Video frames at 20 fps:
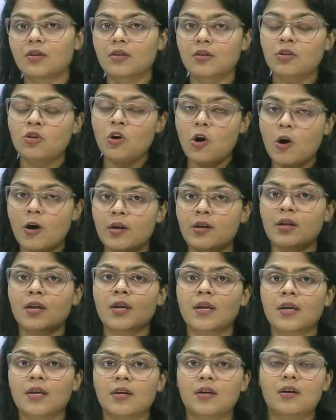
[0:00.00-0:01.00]
your
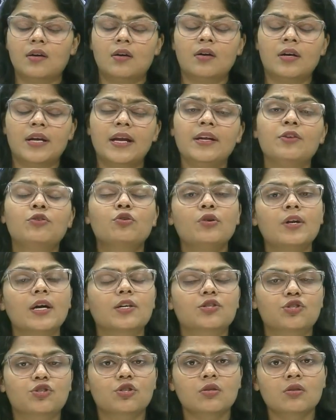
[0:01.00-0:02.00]

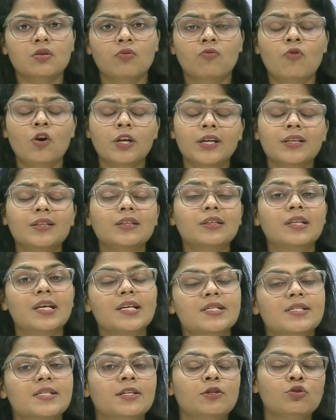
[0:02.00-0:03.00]
introduction? What are the
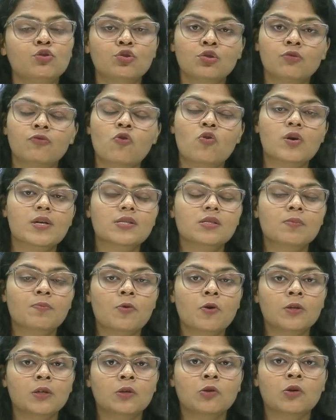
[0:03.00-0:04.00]
things that you should focus
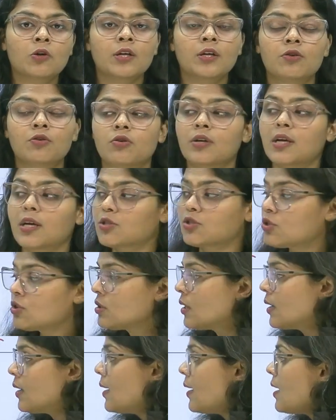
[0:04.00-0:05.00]
upon in your
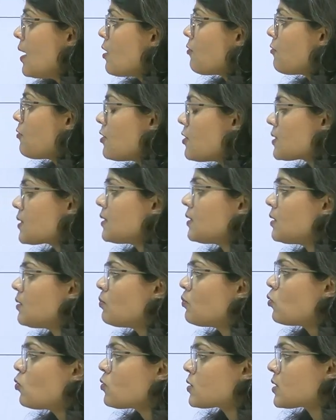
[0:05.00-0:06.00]
introduction? First and the
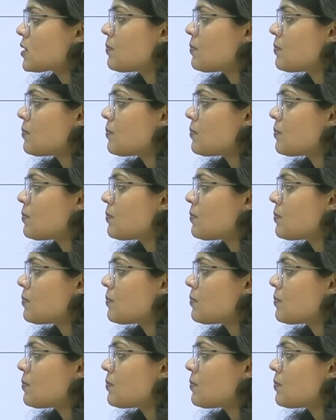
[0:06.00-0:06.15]
most